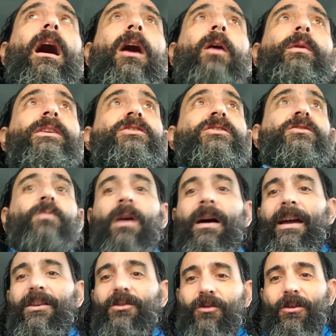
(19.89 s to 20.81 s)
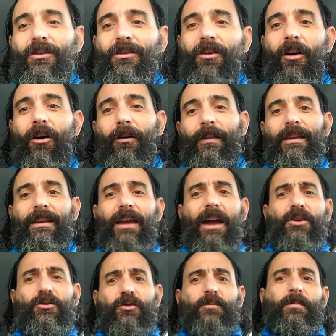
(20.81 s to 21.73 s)
which is why I took all the
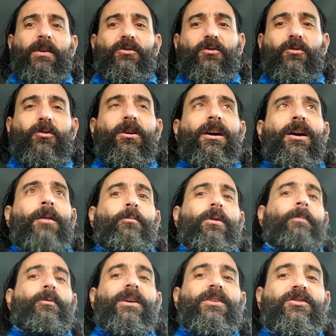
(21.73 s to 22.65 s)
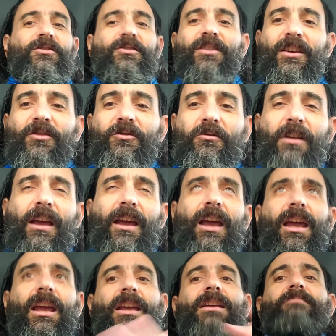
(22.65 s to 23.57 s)
extra special preparations
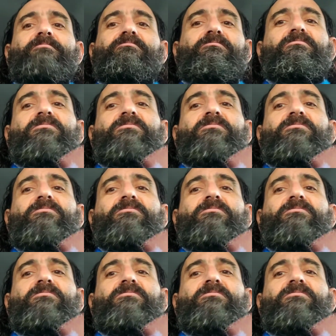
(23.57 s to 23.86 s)
yesterday.